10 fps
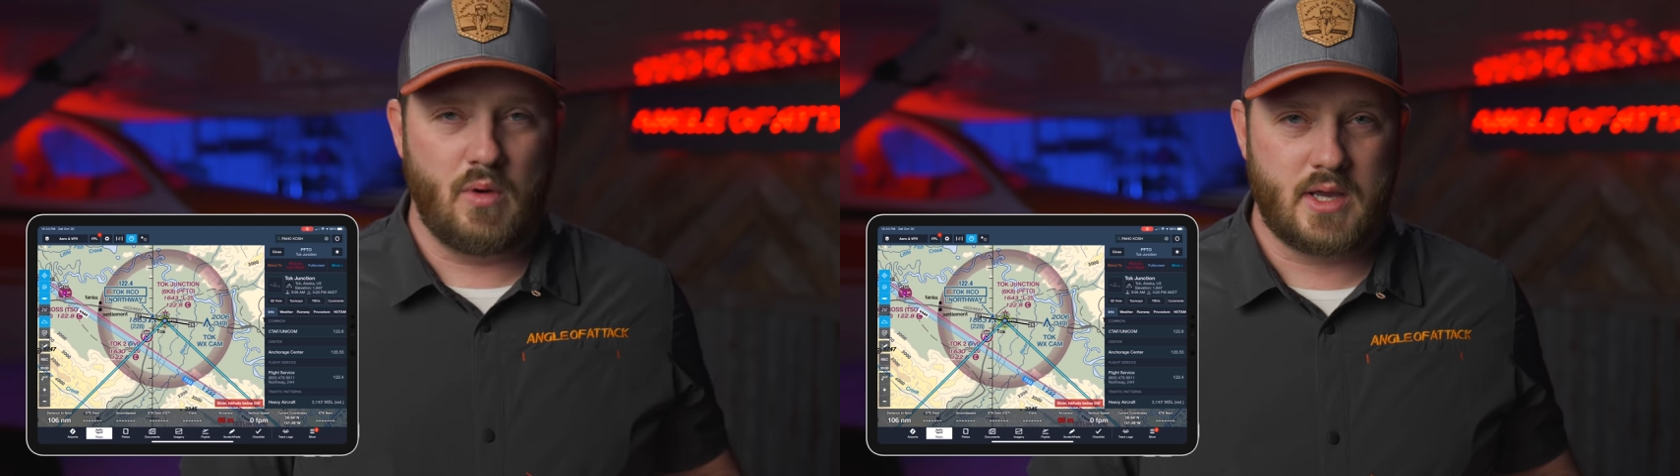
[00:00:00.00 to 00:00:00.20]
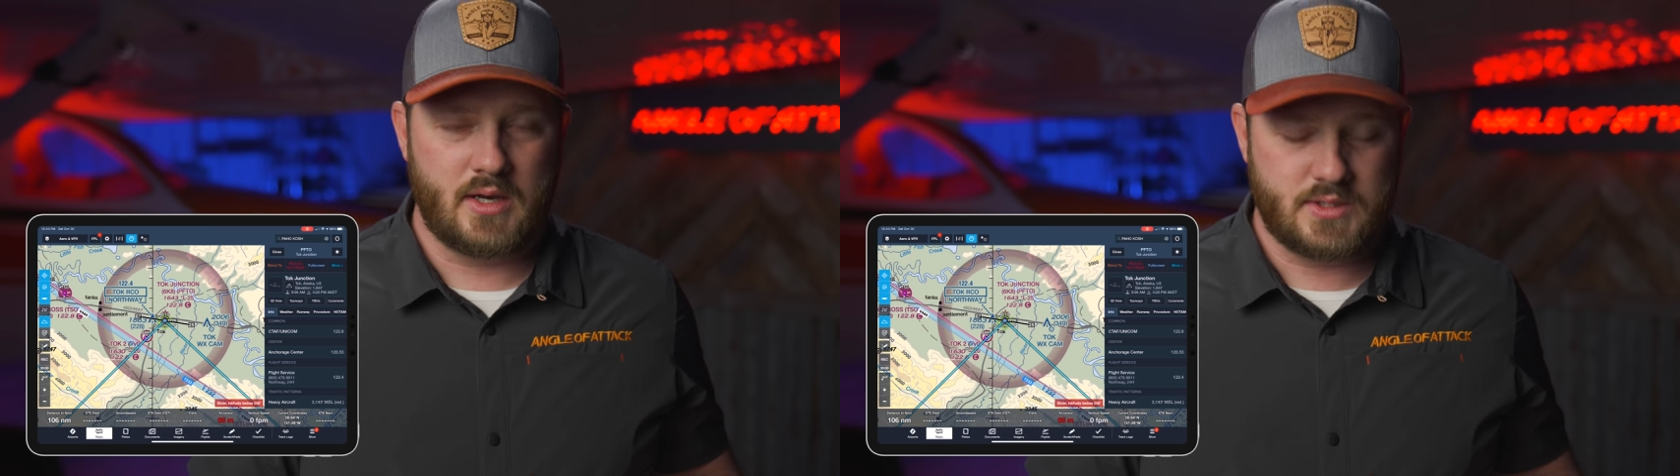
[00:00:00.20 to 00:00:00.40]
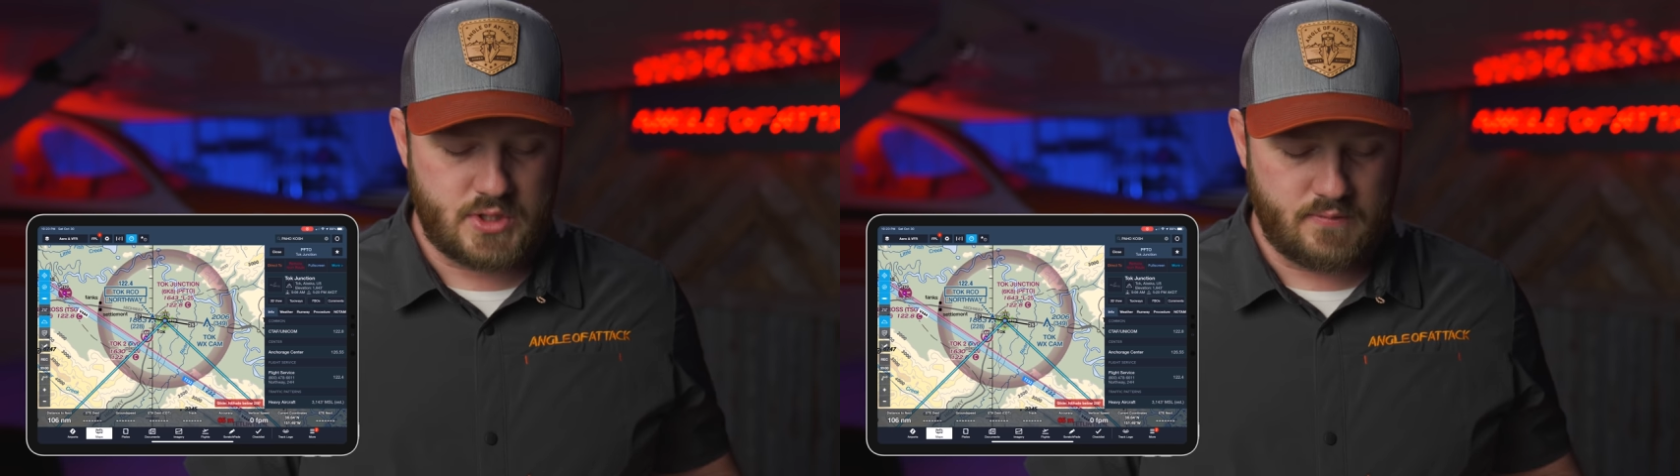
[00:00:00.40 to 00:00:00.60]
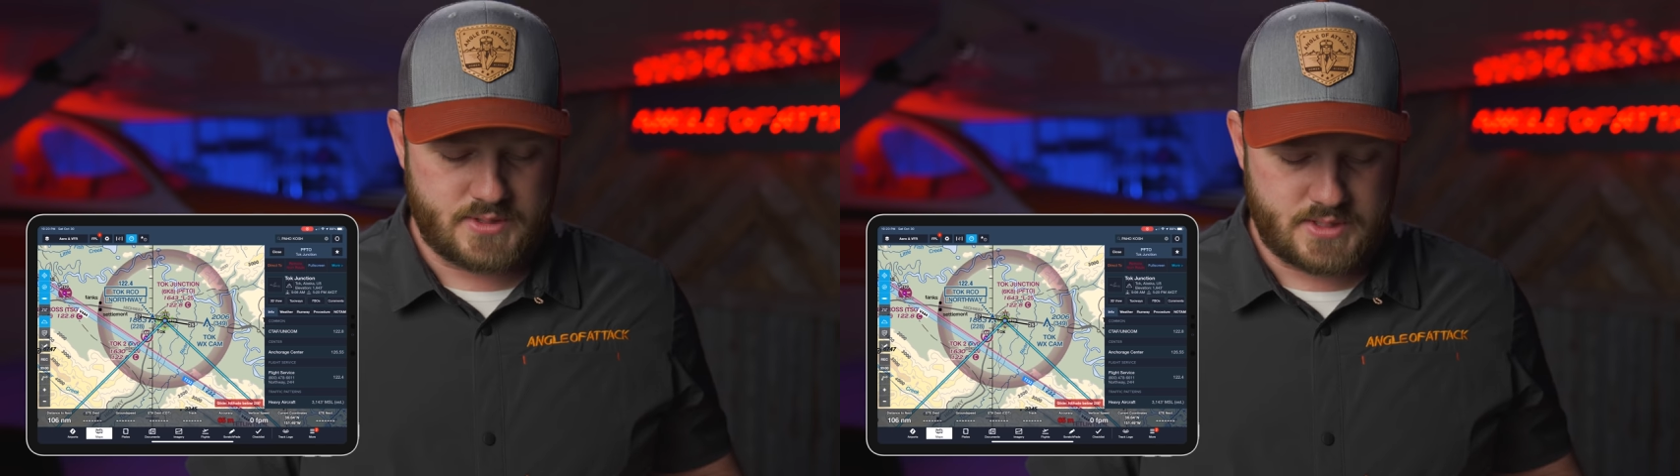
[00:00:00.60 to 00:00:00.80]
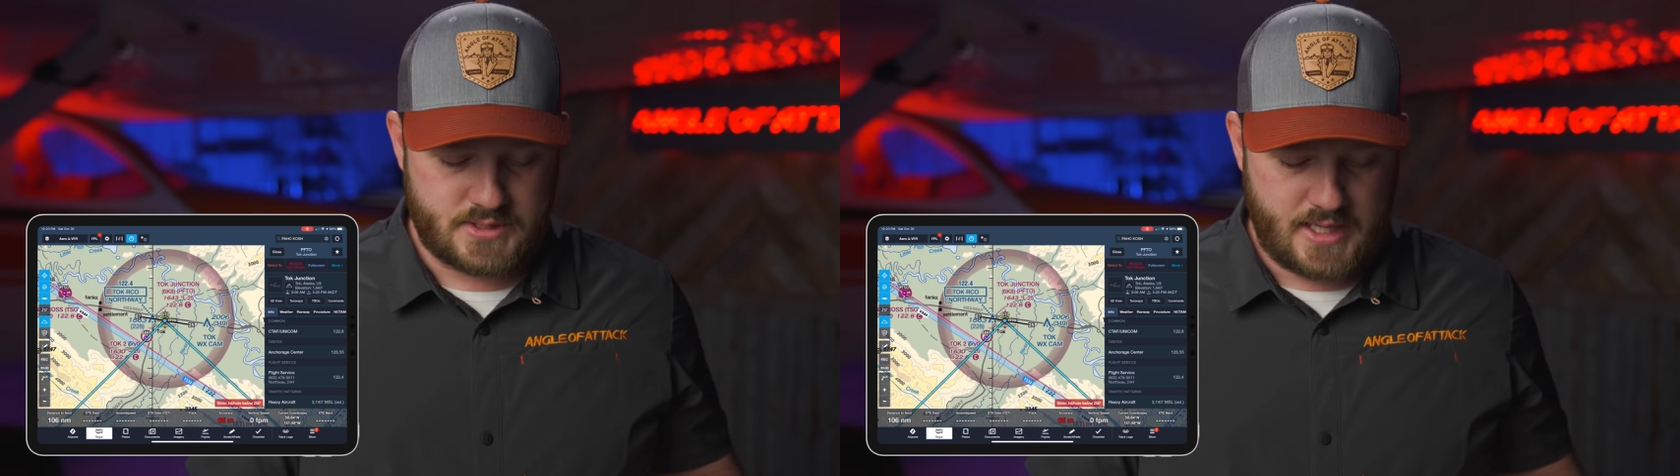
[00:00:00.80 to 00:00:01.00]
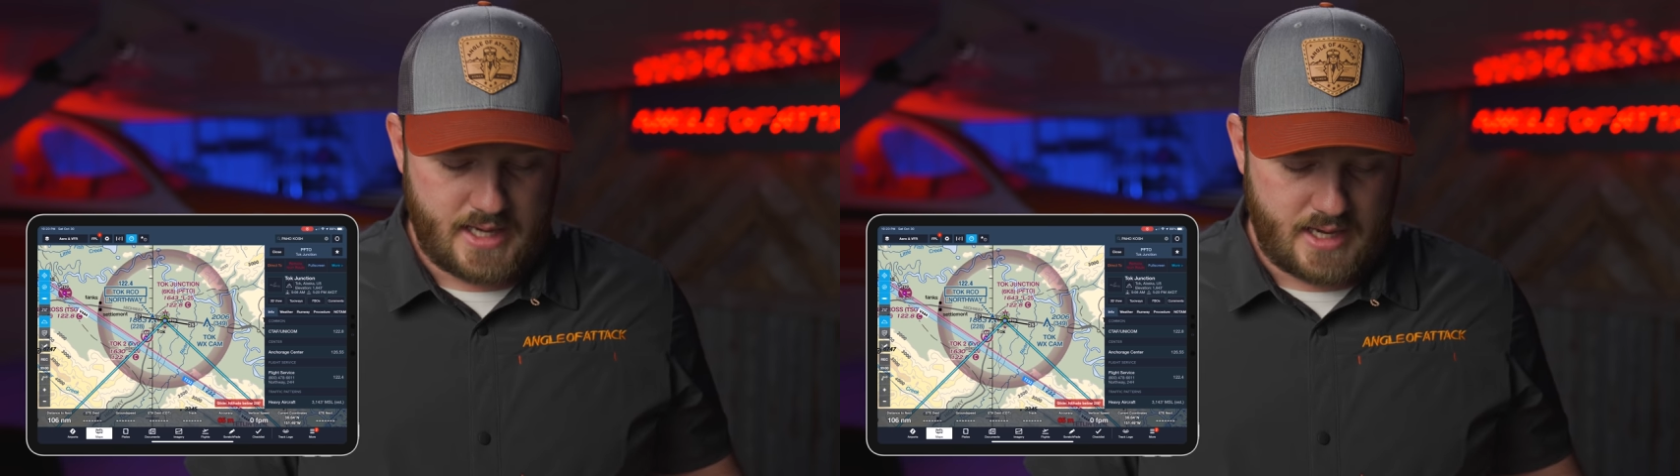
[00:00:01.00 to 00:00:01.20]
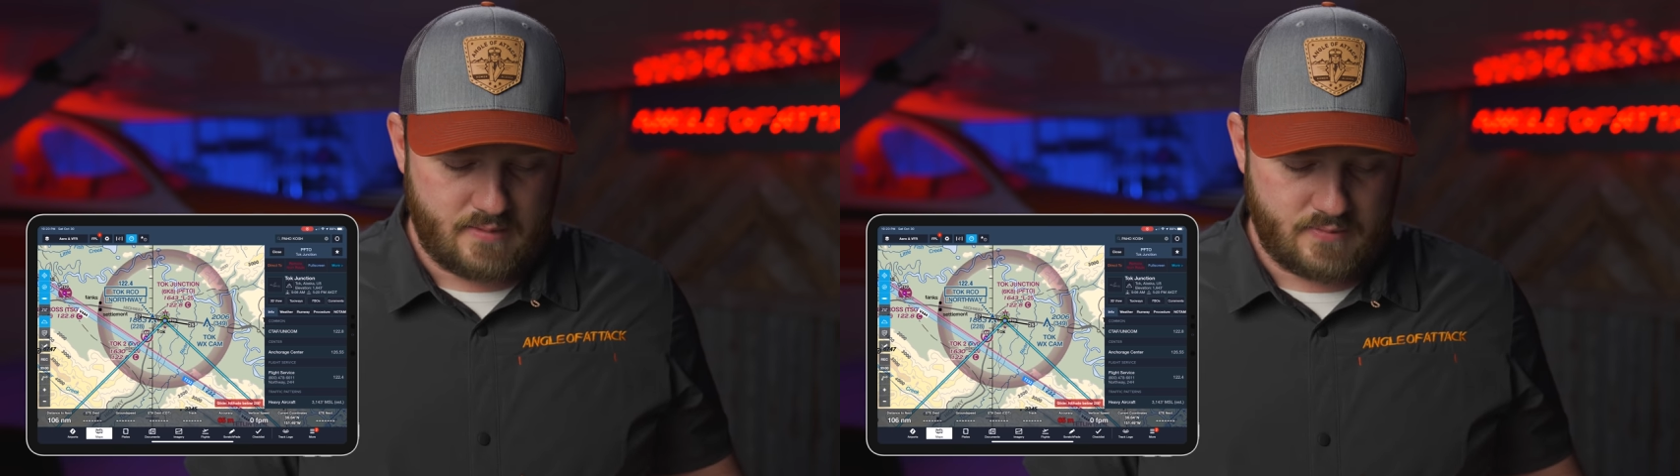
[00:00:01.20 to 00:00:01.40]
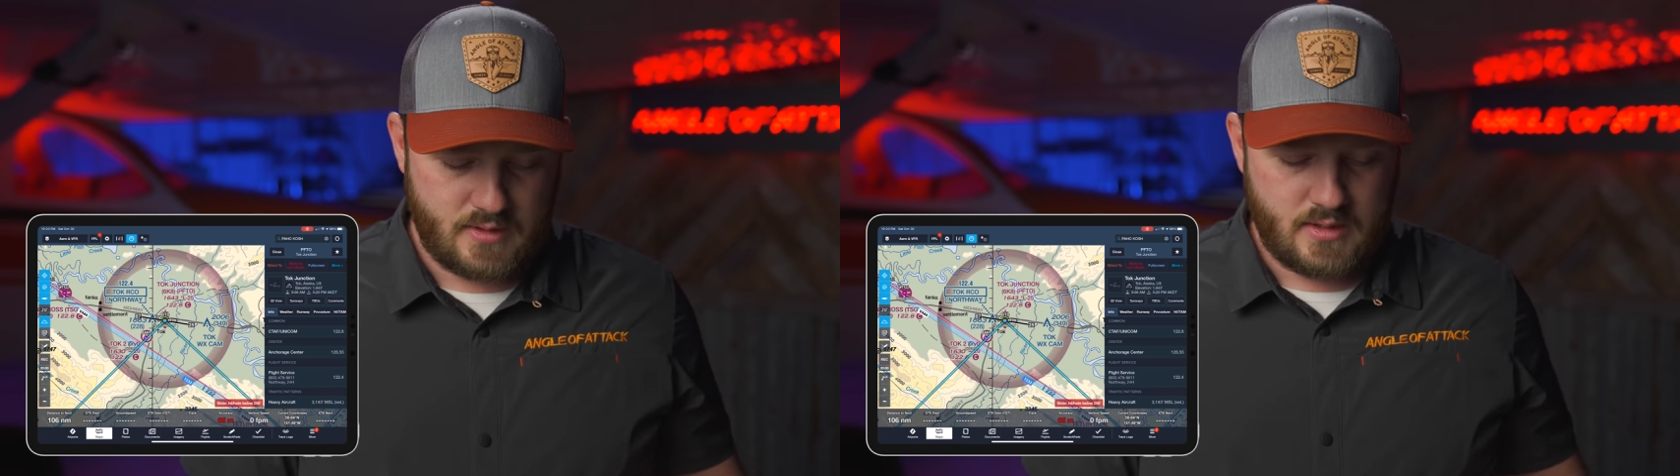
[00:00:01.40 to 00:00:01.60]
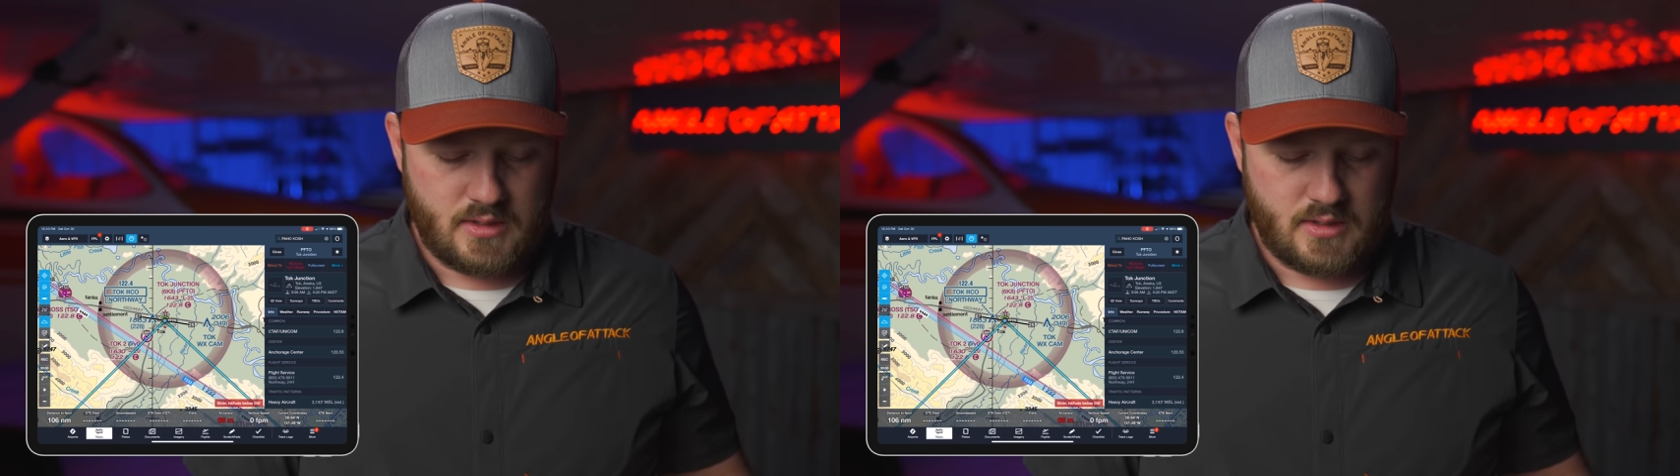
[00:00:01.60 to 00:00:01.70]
what kind of services they have.